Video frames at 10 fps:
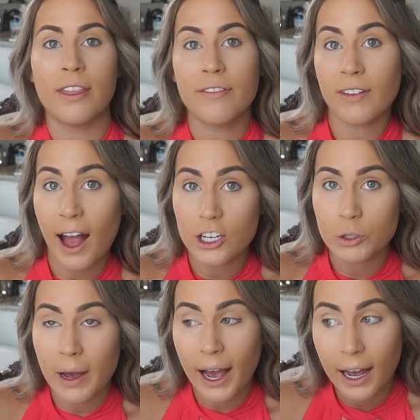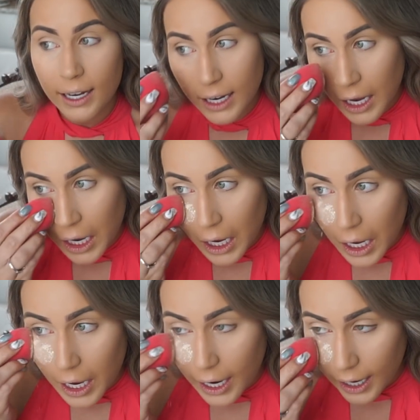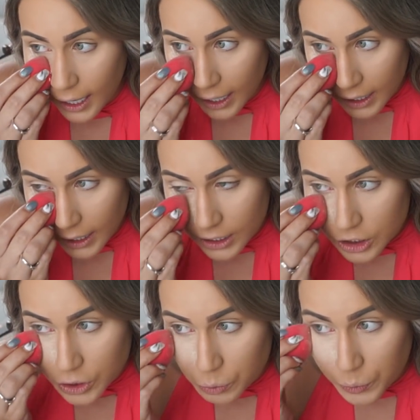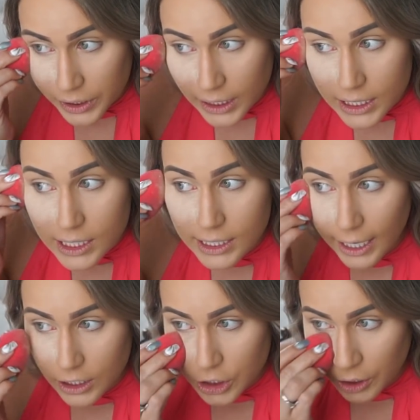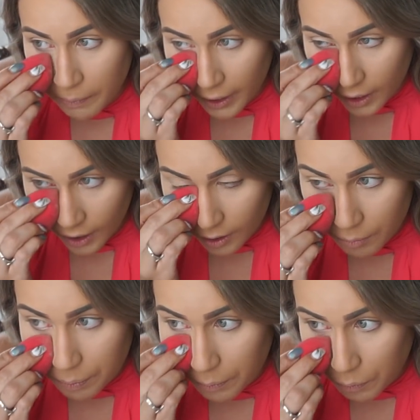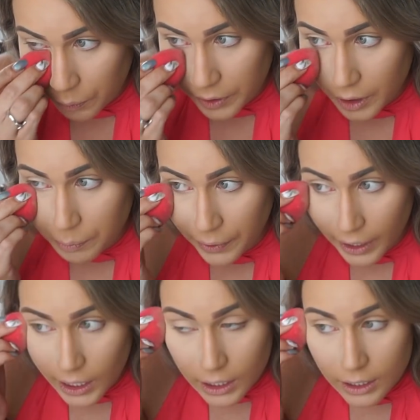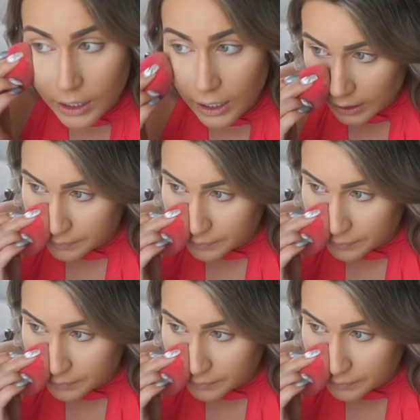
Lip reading: get the flashback, and it just really sets your makeup really pretty.